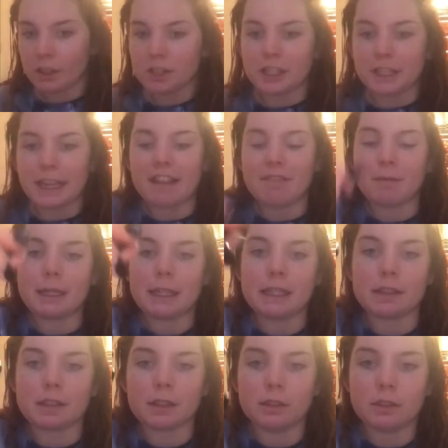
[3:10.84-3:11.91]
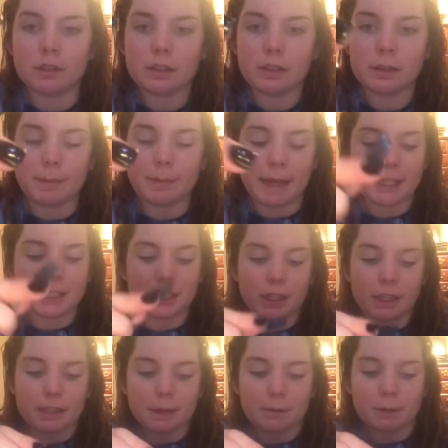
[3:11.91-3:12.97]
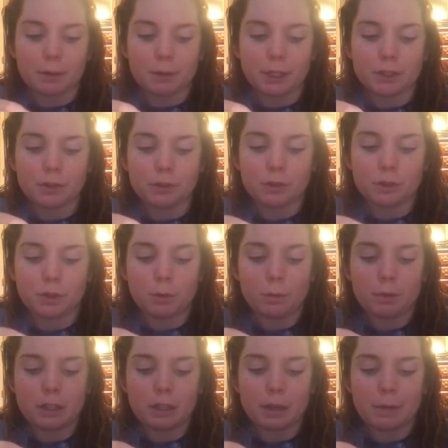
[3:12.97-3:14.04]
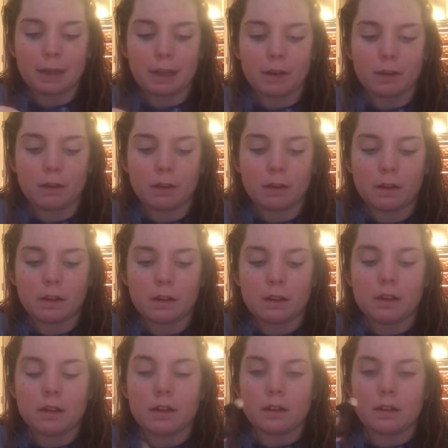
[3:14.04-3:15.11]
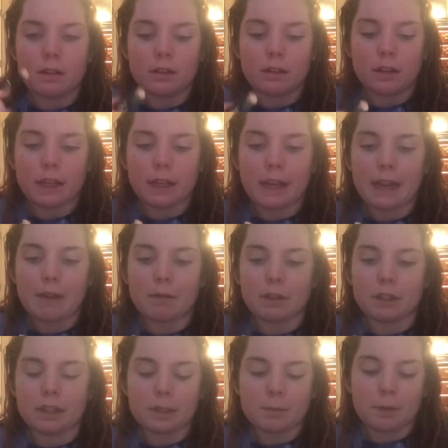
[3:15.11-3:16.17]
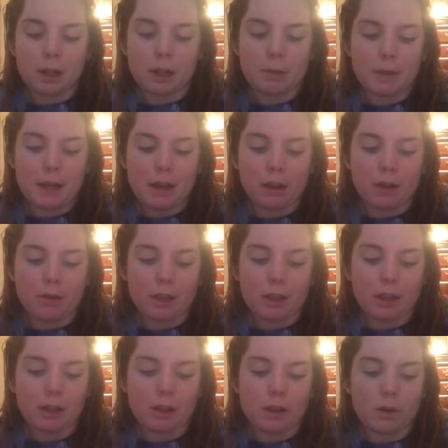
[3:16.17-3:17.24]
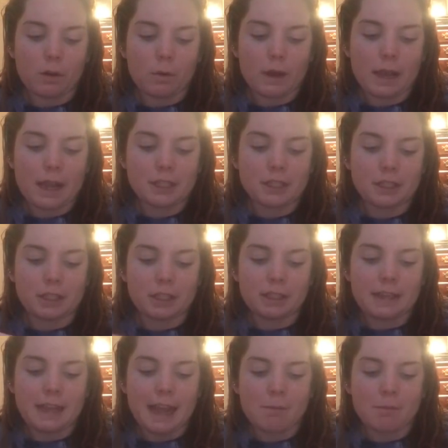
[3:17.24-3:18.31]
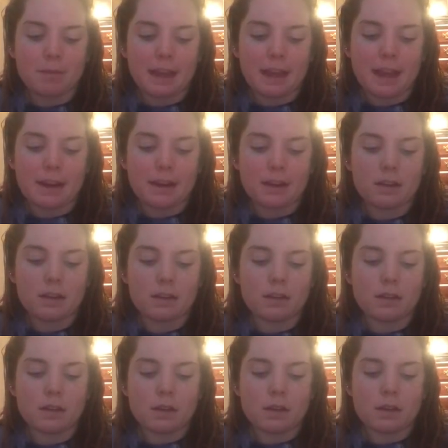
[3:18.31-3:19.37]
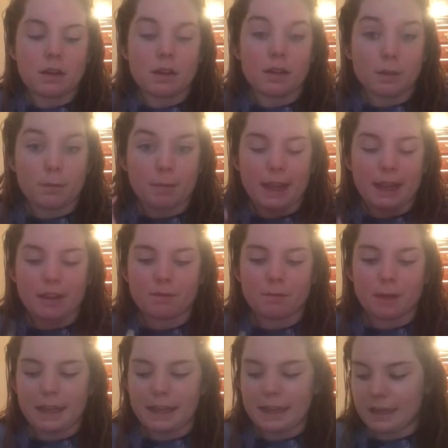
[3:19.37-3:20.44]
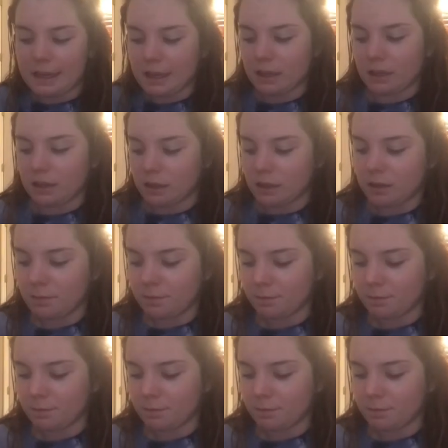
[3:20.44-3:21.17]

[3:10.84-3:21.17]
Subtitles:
She gave me this little spatula, so I'm going to scoop some out. Again, with a small amount going a long way. Just going to dab that on the back of my hand.